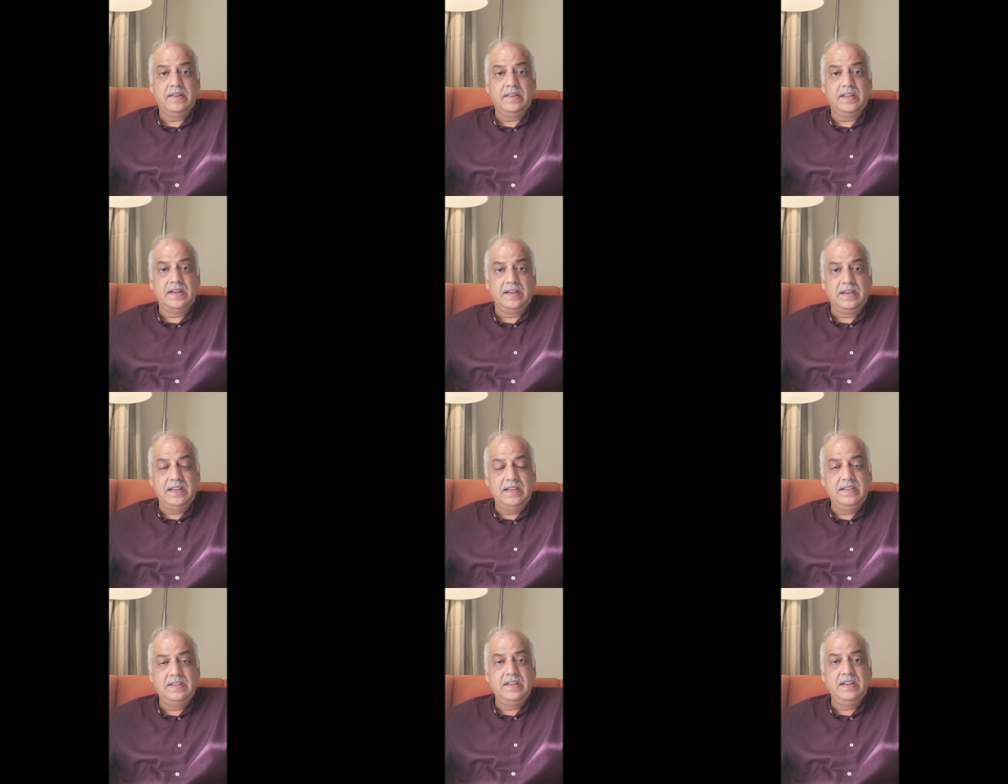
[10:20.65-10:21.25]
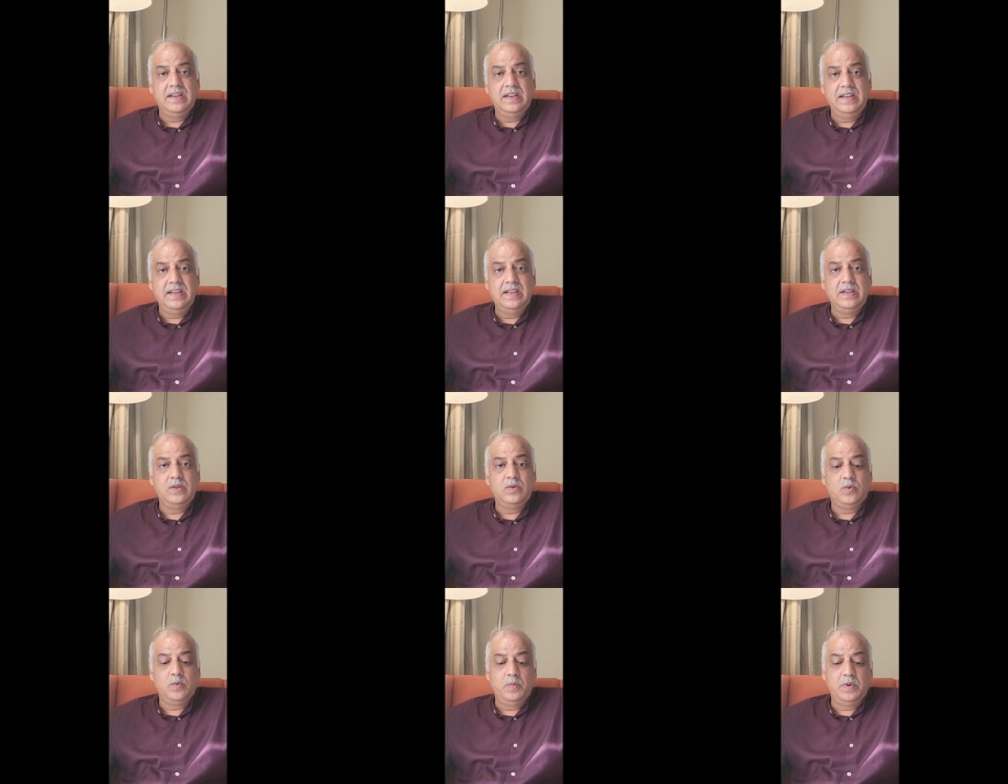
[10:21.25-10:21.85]
The teaching
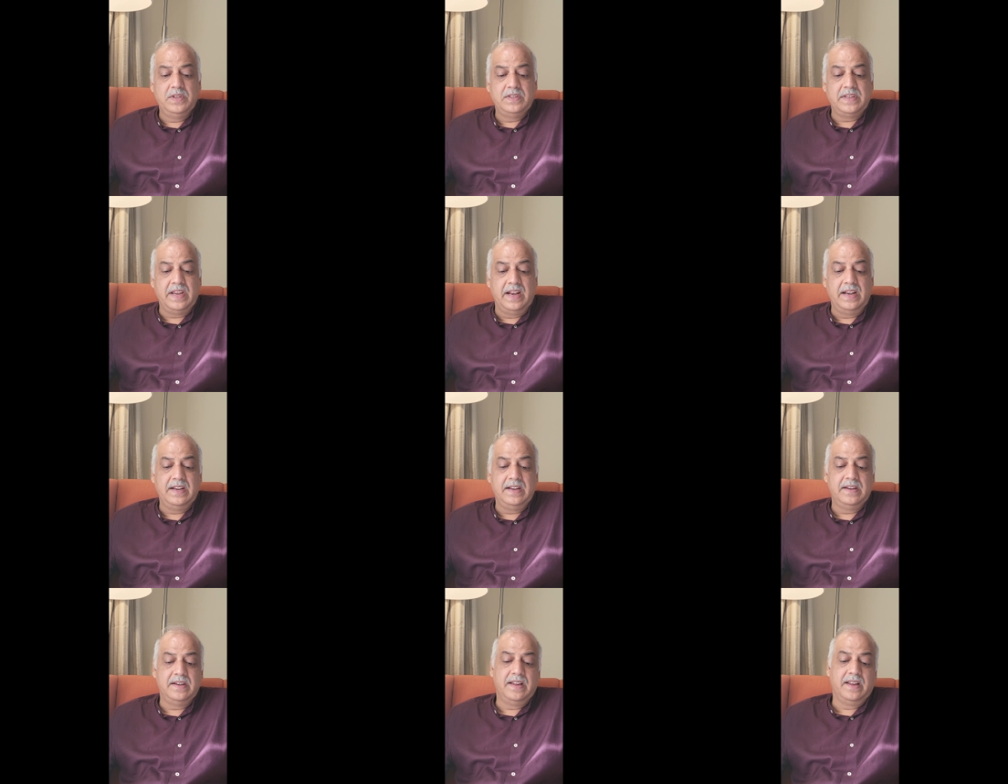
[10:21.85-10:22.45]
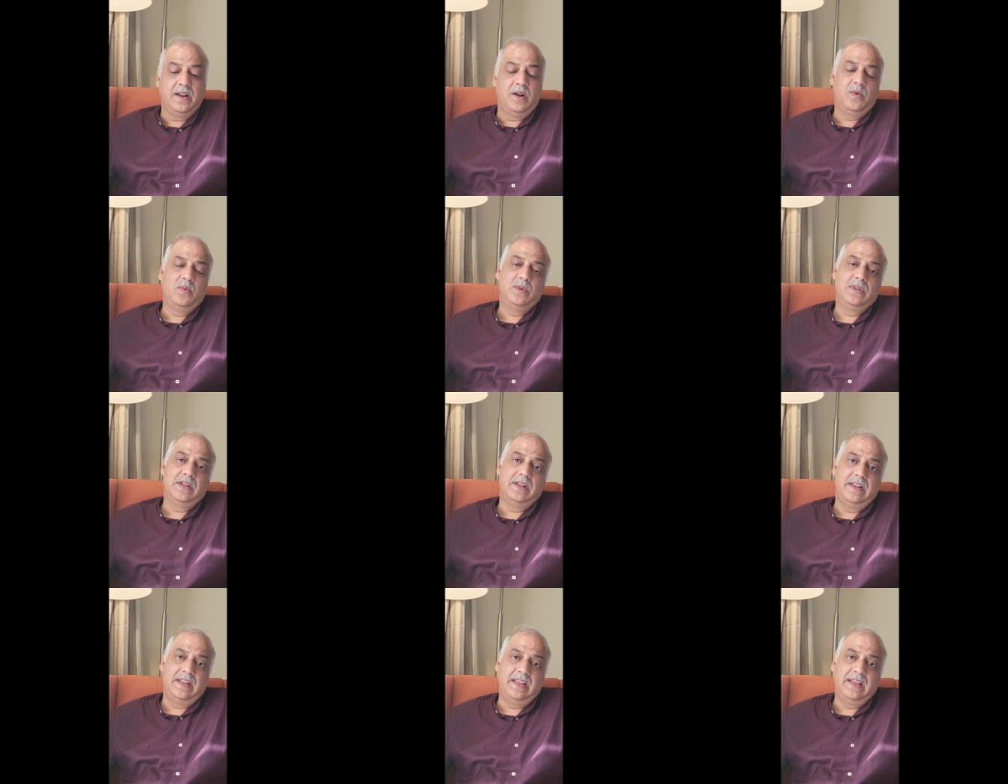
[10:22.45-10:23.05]
needs to be centered around
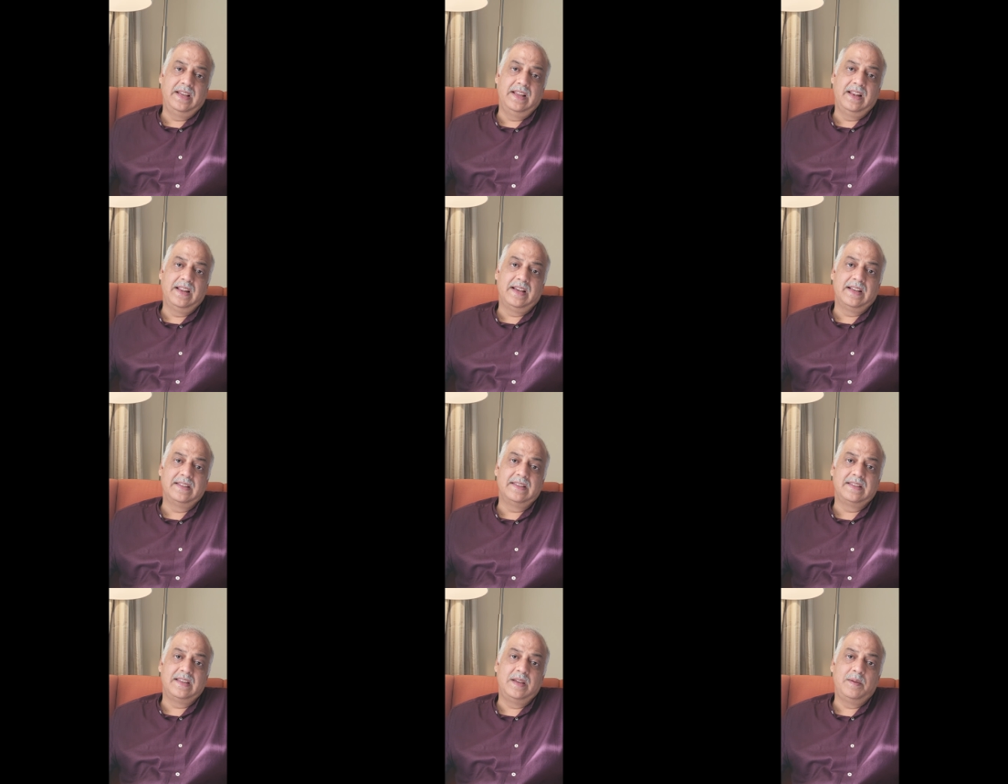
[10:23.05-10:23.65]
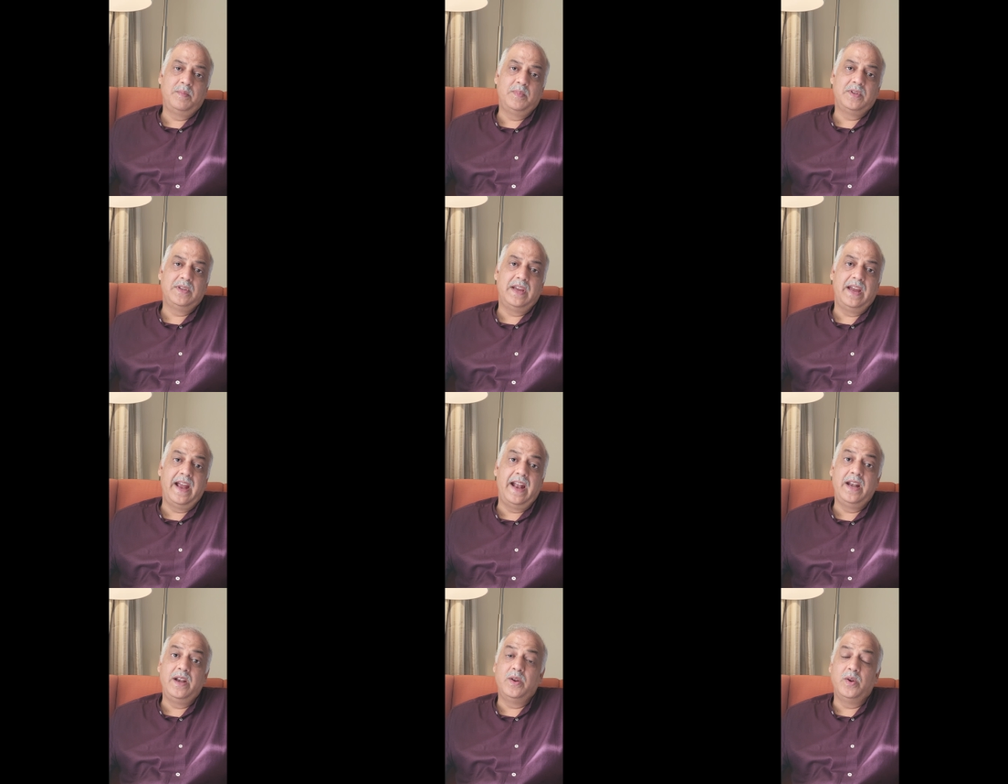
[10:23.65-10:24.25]
the legal concepts
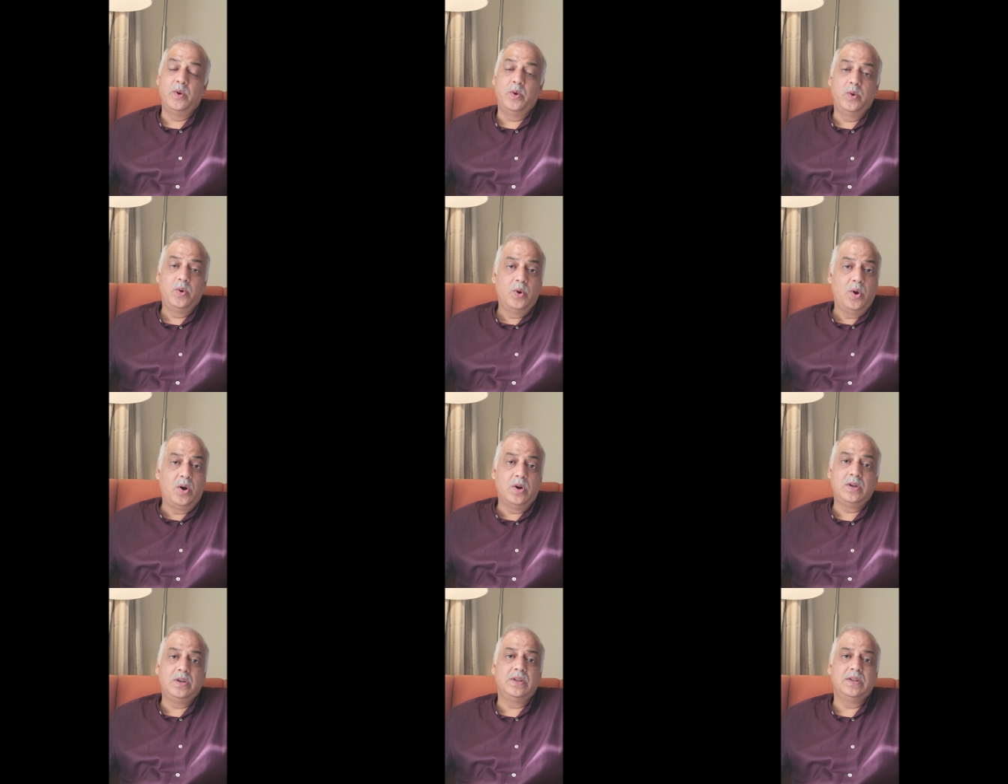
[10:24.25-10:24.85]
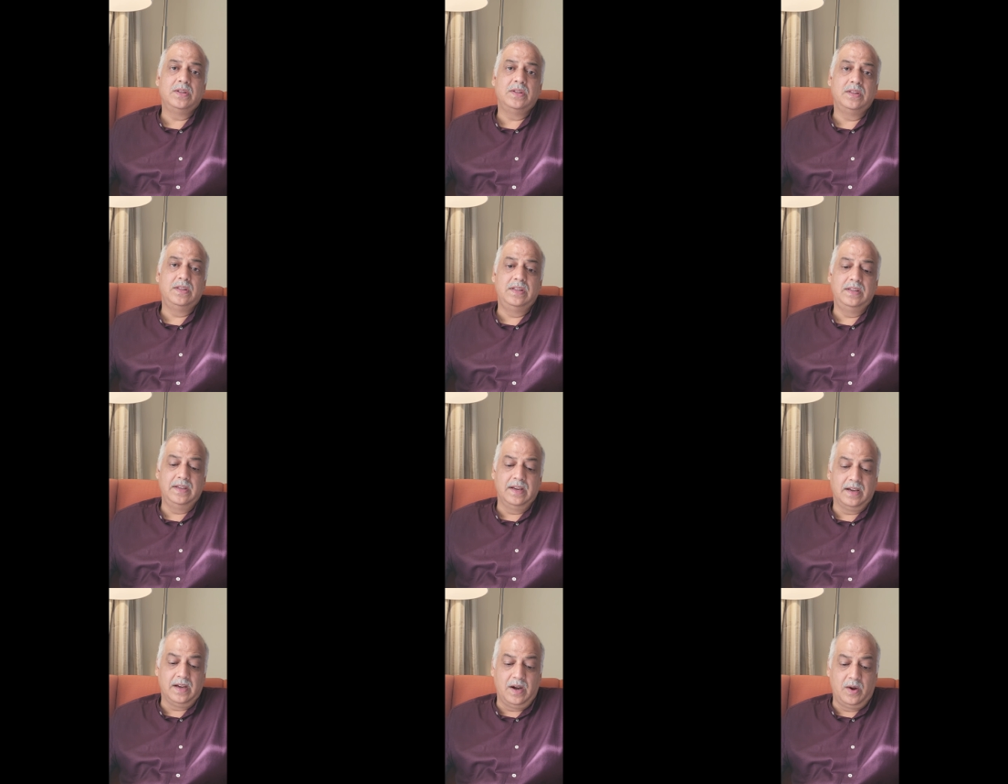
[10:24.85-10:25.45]
and not
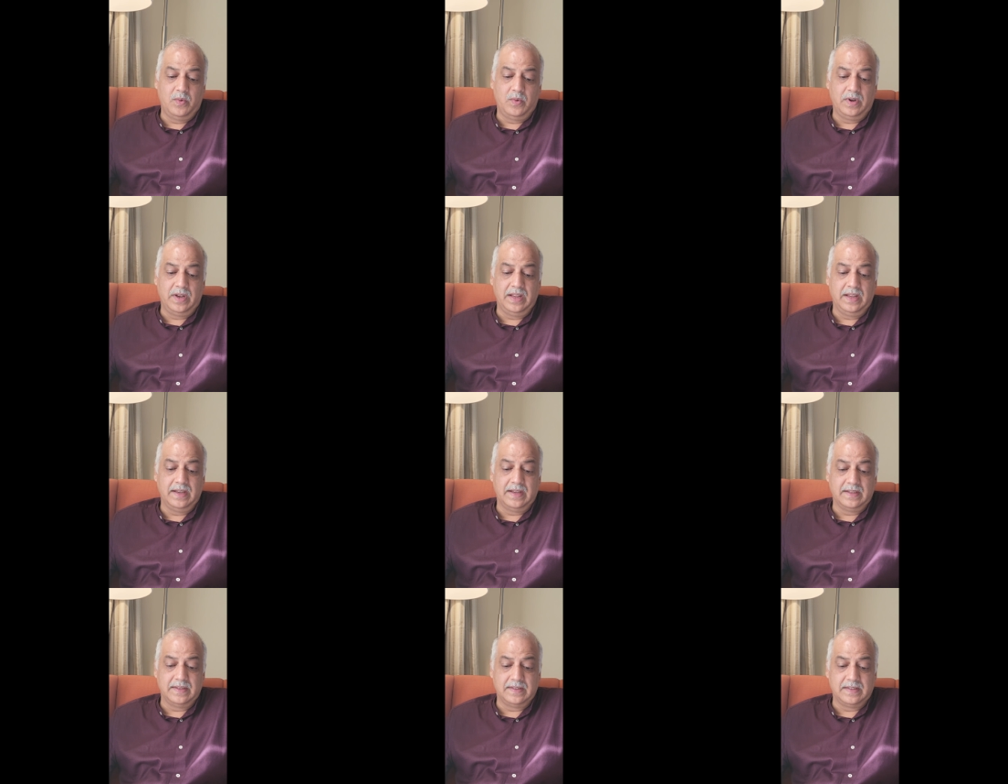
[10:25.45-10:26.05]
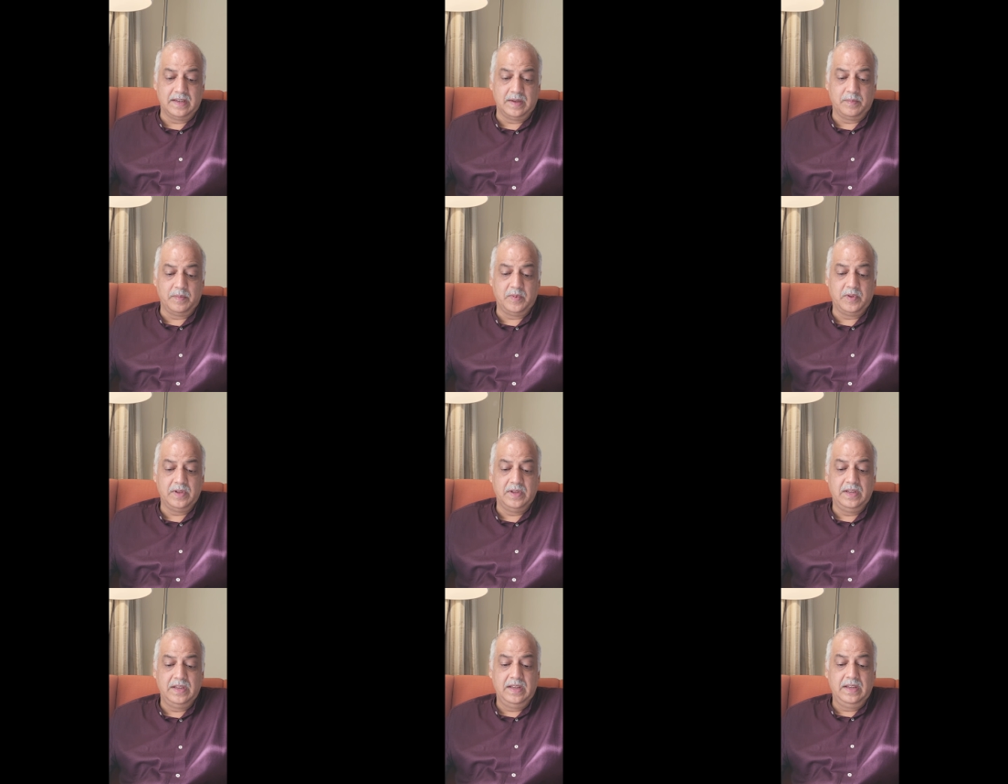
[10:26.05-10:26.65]
the accounting concepts.